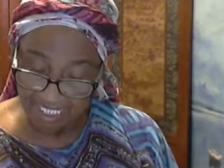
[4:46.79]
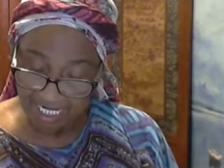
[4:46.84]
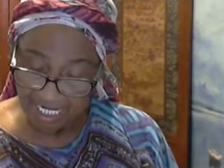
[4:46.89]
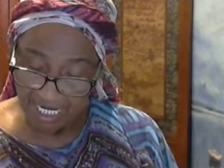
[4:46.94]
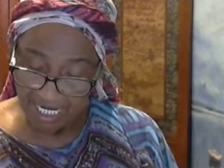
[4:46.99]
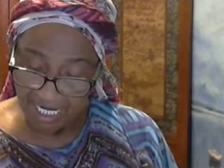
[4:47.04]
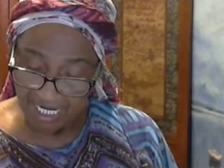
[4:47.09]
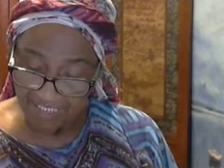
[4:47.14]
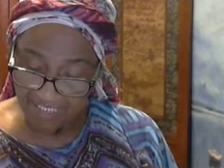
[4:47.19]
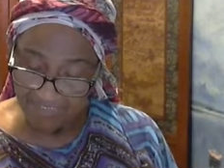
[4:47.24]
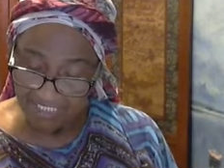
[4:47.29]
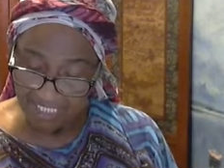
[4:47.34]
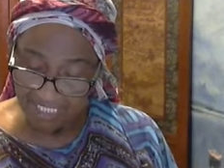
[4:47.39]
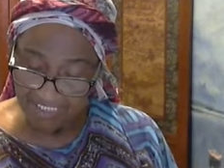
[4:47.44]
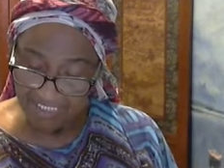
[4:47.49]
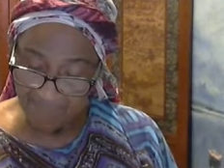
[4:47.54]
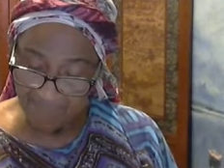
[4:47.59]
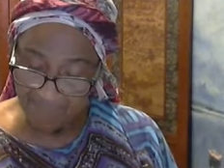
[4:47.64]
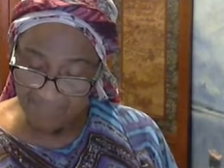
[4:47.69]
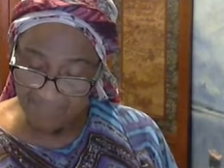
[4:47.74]
how
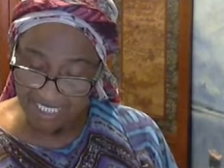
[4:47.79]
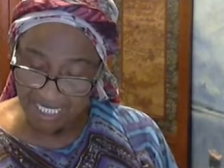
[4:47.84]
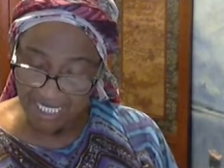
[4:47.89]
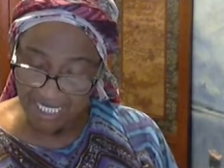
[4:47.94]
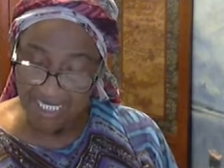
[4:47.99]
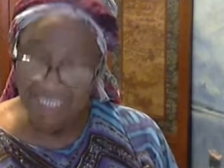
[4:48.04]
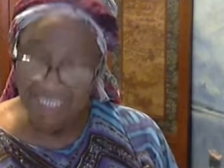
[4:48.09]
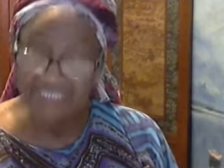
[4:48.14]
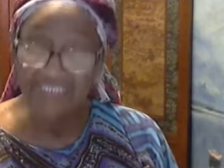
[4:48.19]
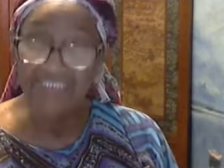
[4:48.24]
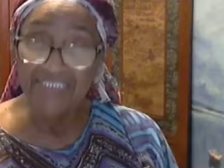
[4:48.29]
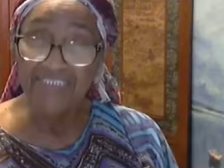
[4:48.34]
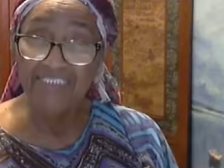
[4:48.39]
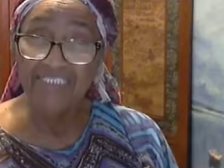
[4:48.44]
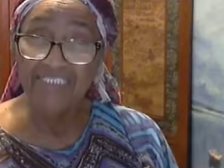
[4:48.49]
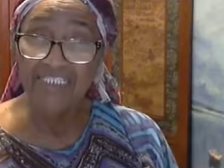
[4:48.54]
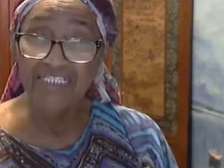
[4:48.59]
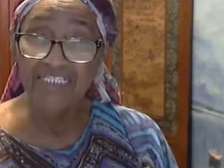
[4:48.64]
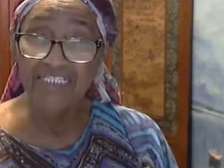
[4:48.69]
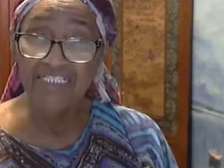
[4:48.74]
that the blind
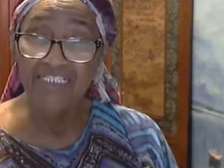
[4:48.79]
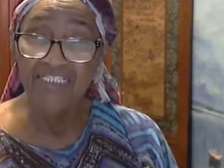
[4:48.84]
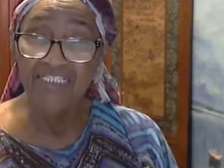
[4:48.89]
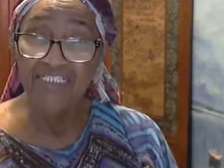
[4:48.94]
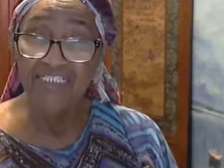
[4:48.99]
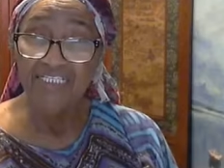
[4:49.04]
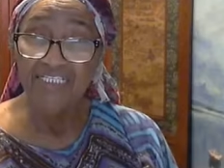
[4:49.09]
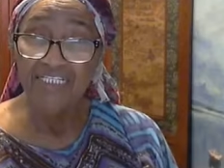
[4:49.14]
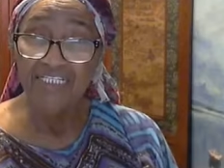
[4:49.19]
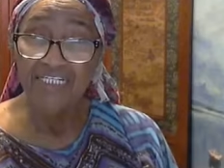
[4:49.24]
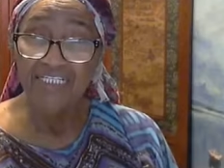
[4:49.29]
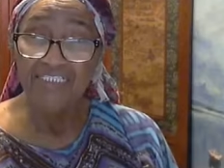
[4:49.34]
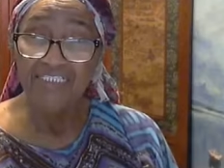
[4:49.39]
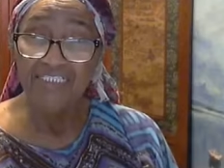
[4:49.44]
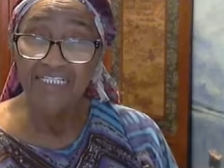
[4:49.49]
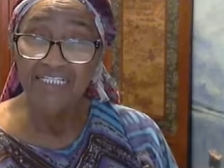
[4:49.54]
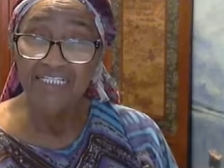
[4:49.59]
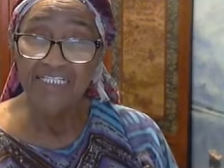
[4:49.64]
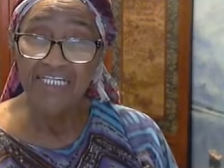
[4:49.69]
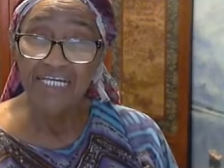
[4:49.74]
see
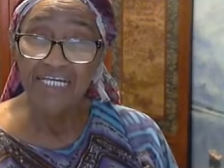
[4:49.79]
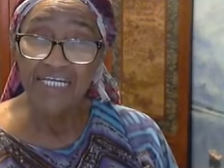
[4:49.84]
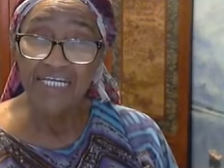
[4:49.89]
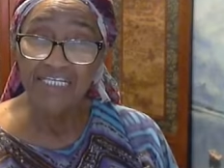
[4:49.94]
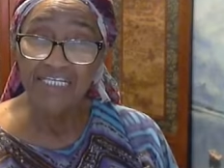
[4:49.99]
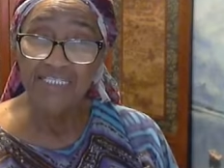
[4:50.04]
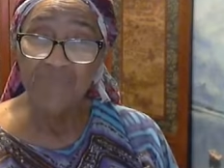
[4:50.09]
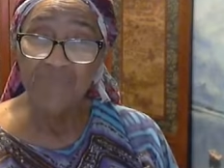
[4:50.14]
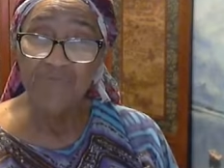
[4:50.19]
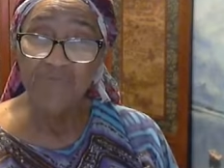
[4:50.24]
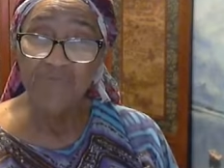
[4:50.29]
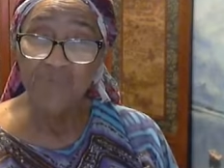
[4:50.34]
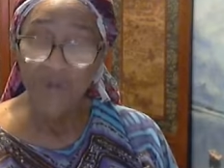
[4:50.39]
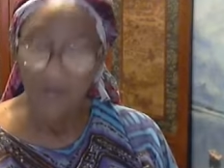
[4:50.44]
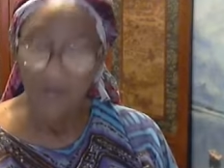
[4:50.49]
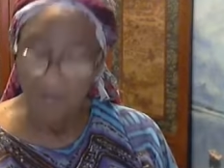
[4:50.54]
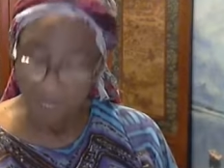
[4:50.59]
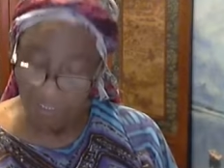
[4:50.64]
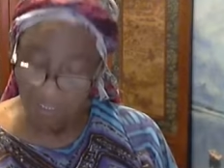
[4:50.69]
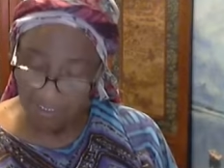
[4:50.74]
the lame
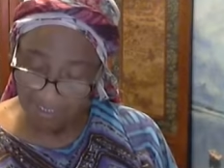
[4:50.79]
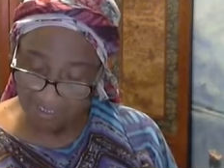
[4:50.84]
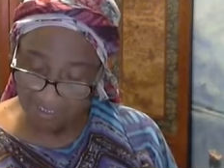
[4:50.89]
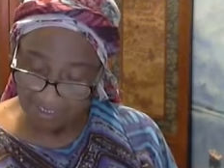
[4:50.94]
walk,